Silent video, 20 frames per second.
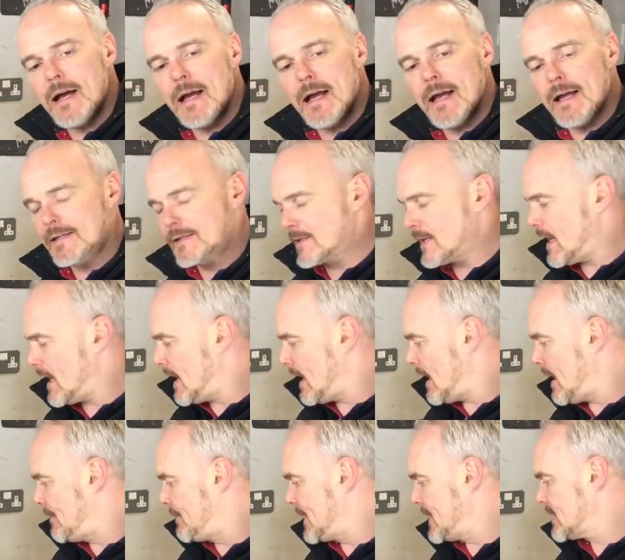It's
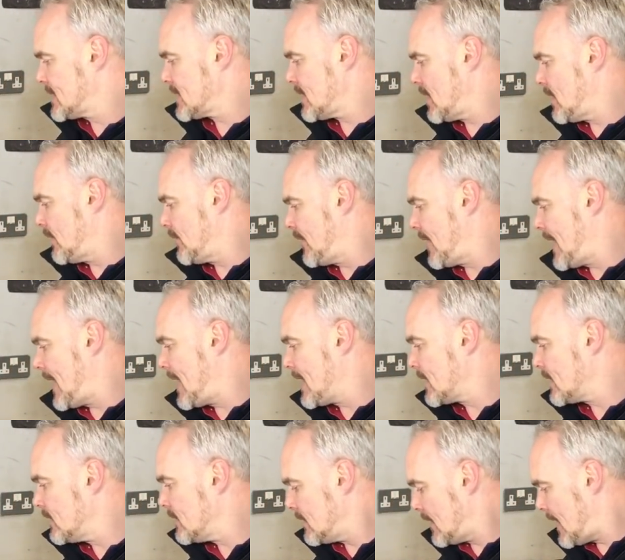a piece of
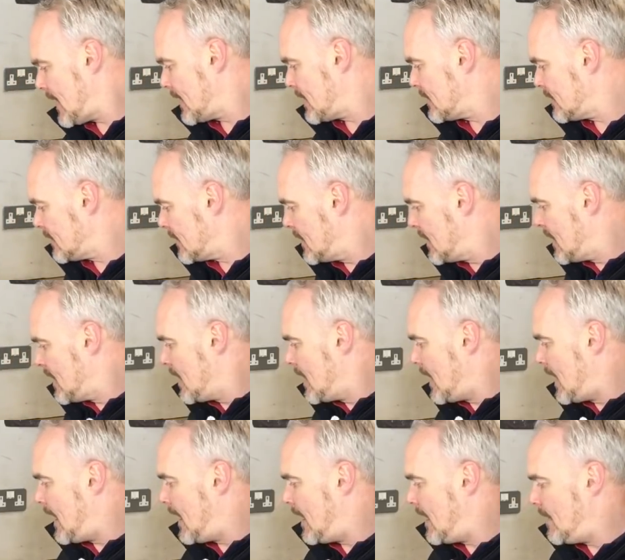angle iron,
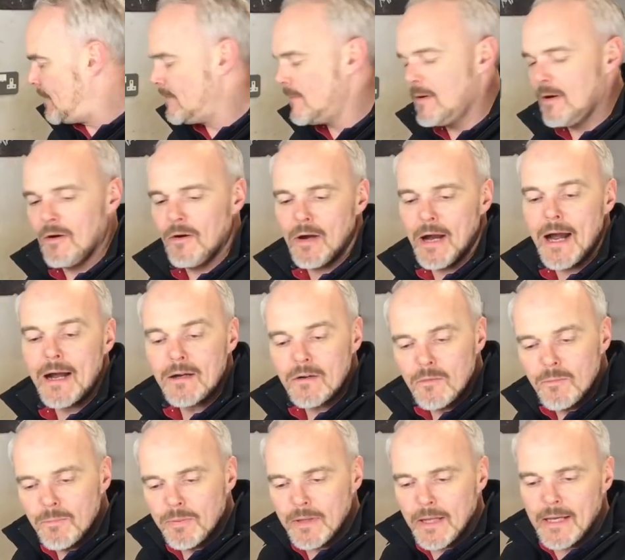or angle
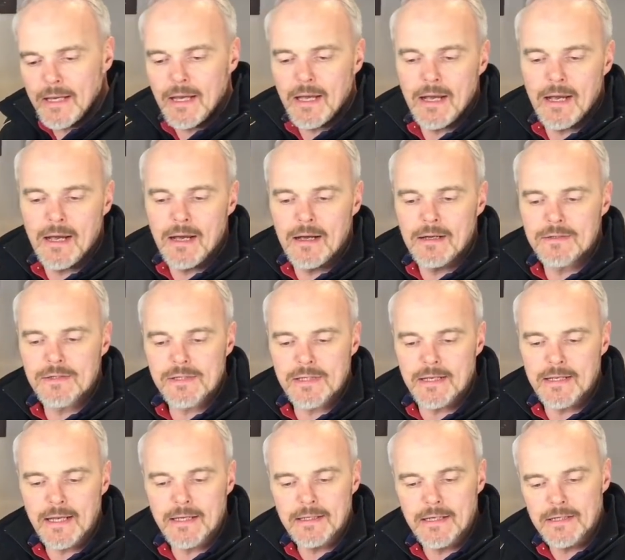plate, just
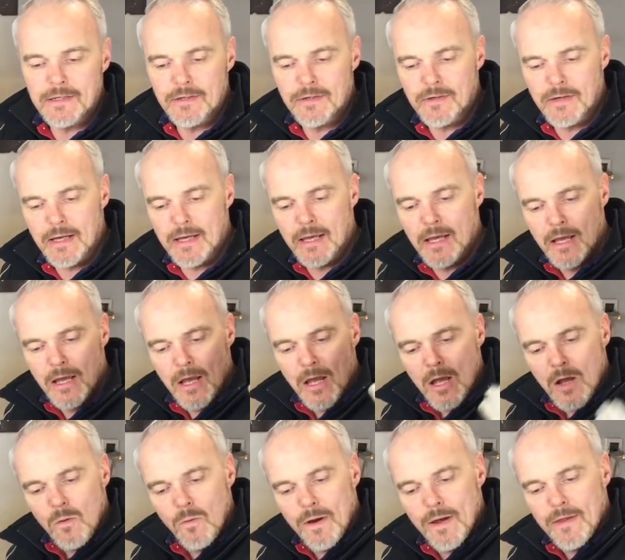a 90 degree
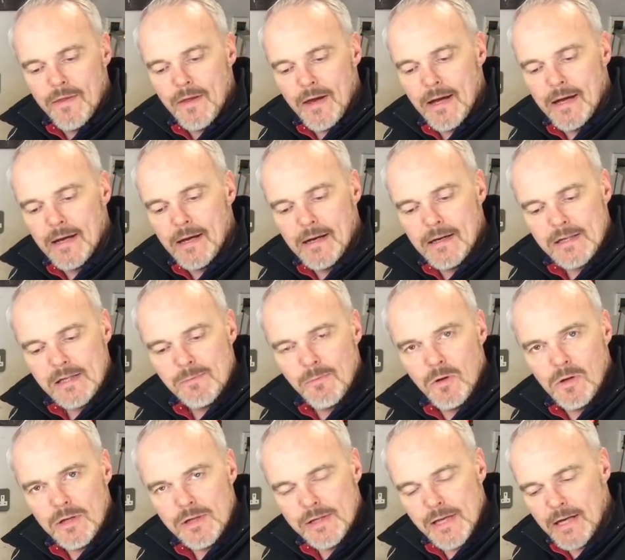with a
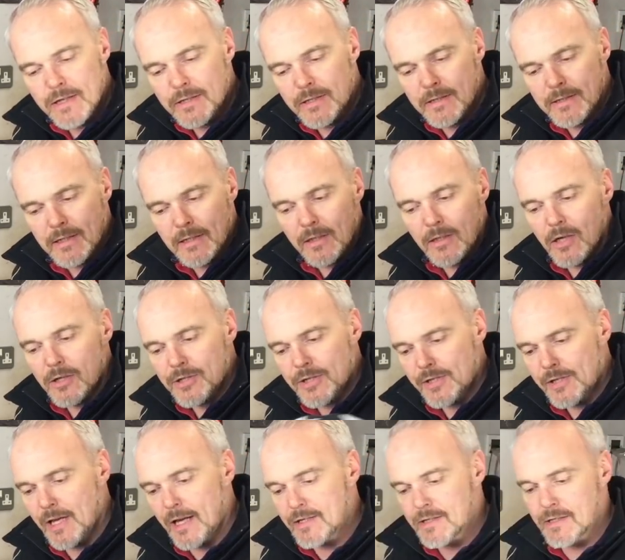smaller section and a larger
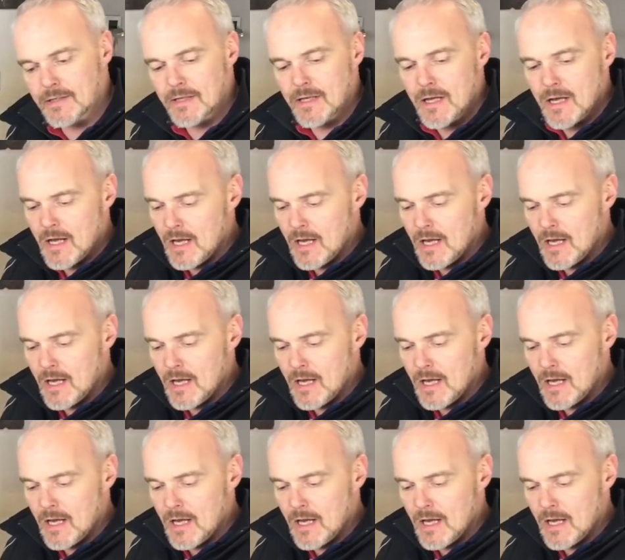section.